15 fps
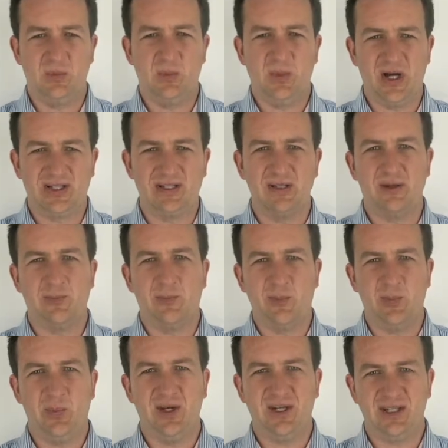But the
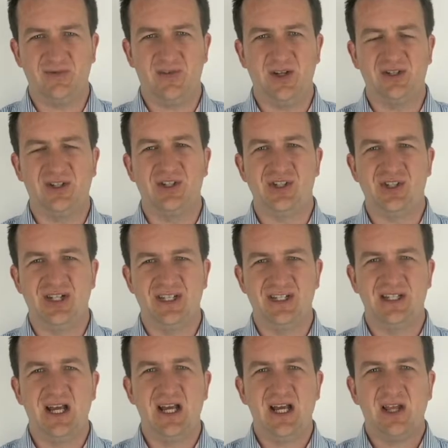biggest advantage
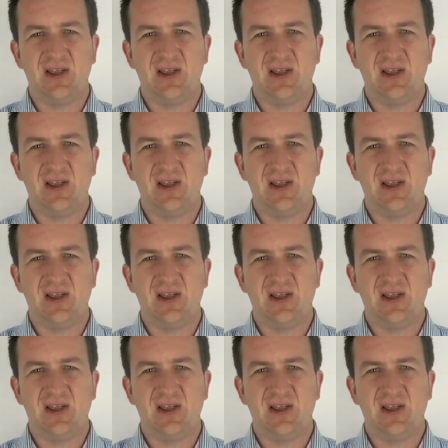is